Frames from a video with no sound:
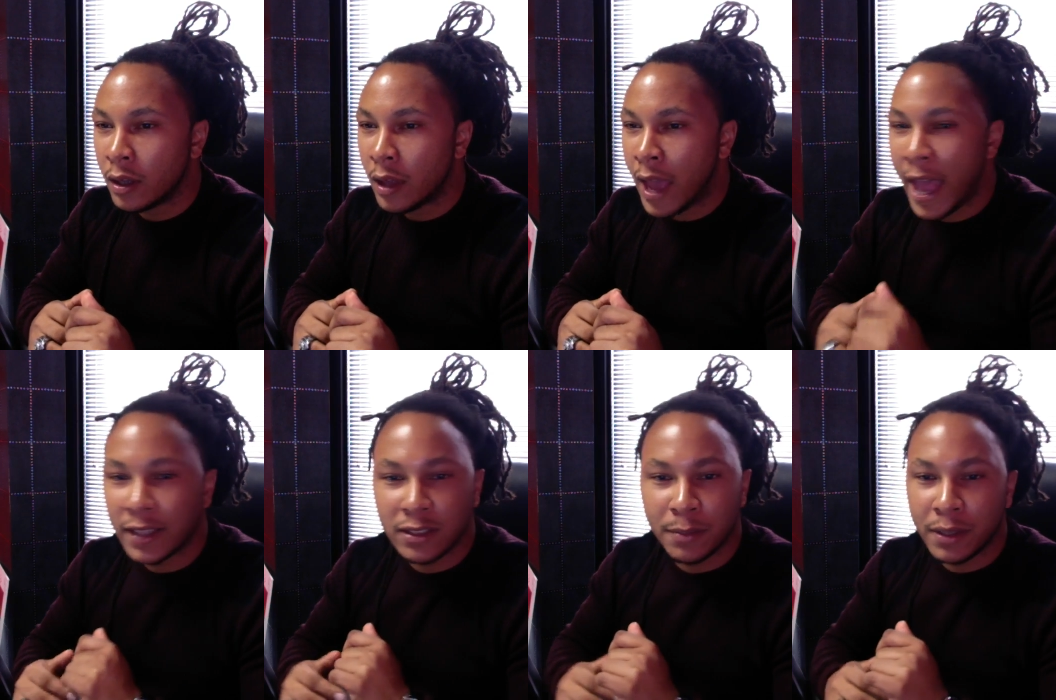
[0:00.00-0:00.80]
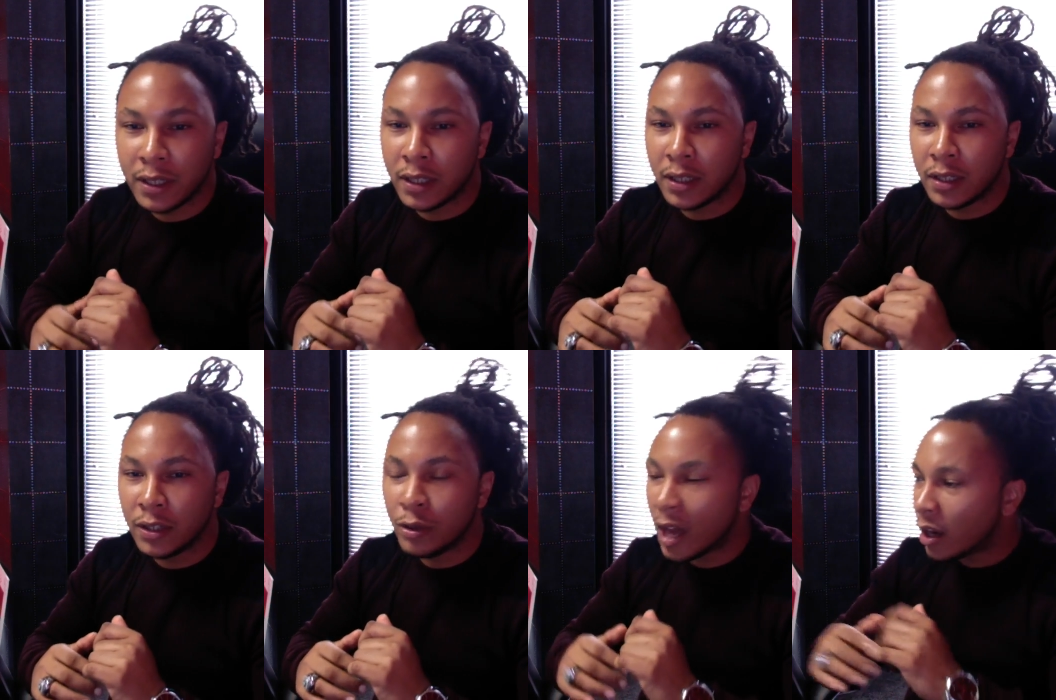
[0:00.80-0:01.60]
has to be,
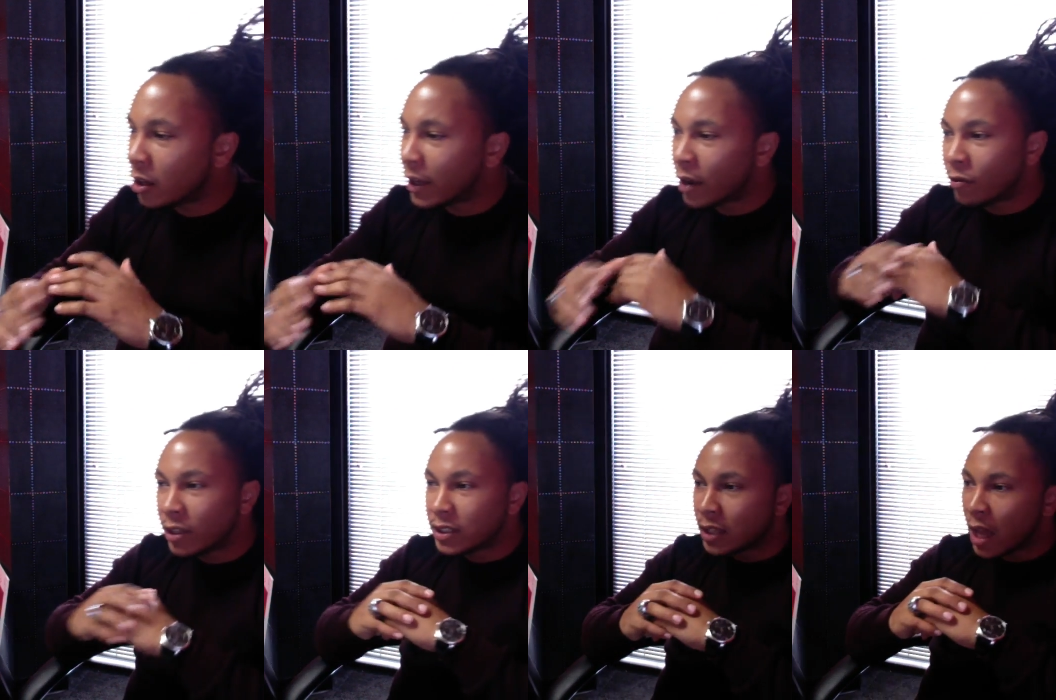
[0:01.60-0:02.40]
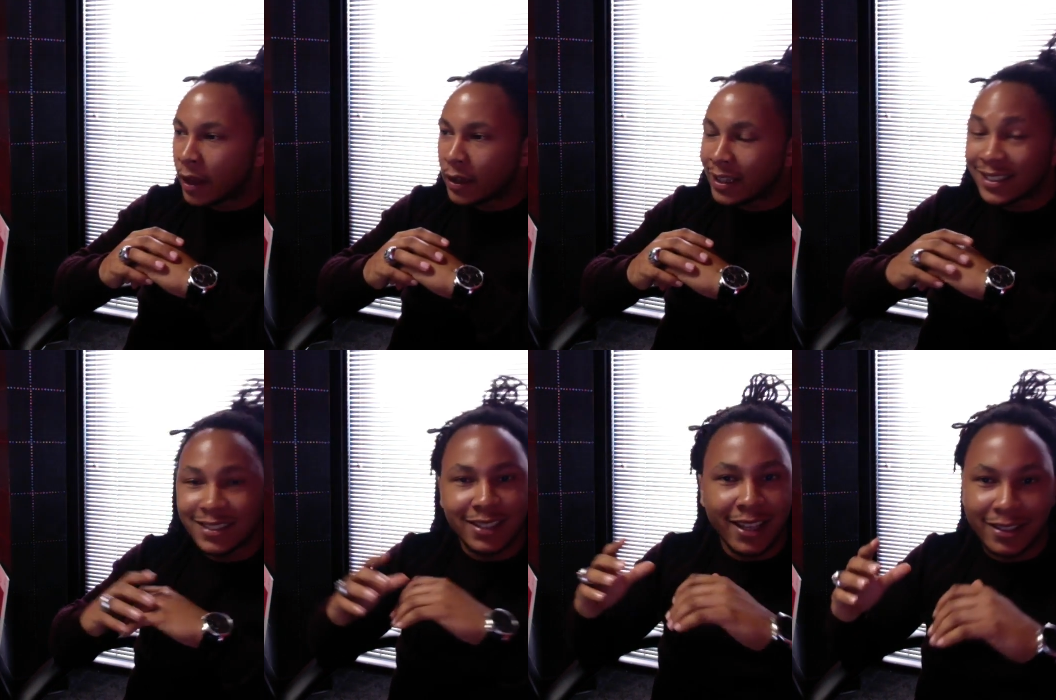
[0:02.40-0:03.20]
you got to look at risk like it's
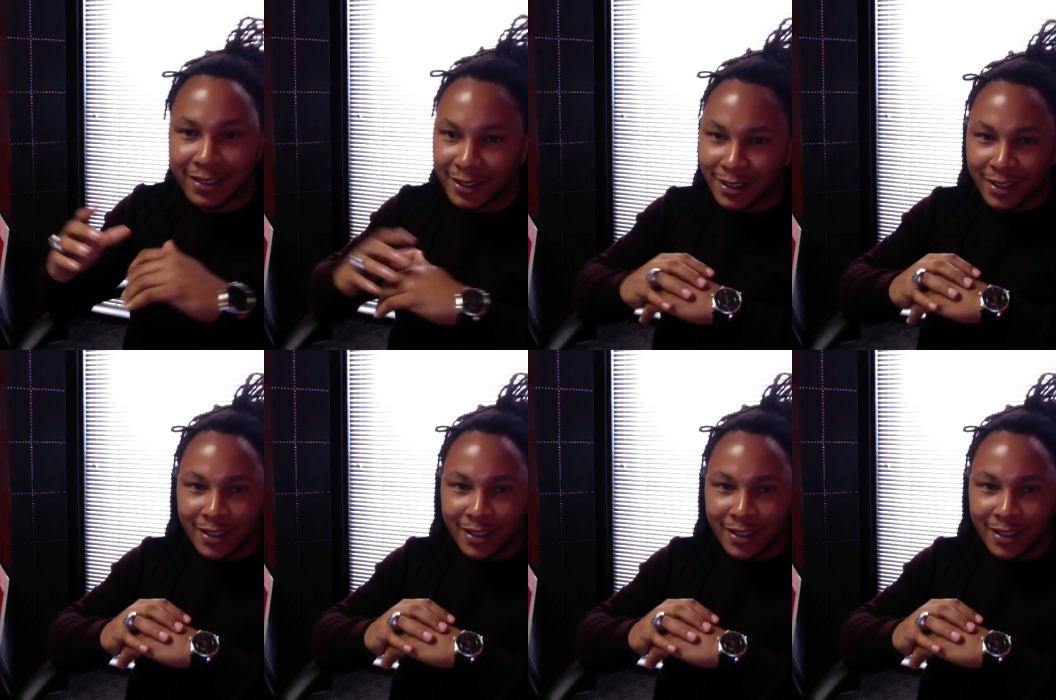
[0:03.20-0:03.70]
sexy.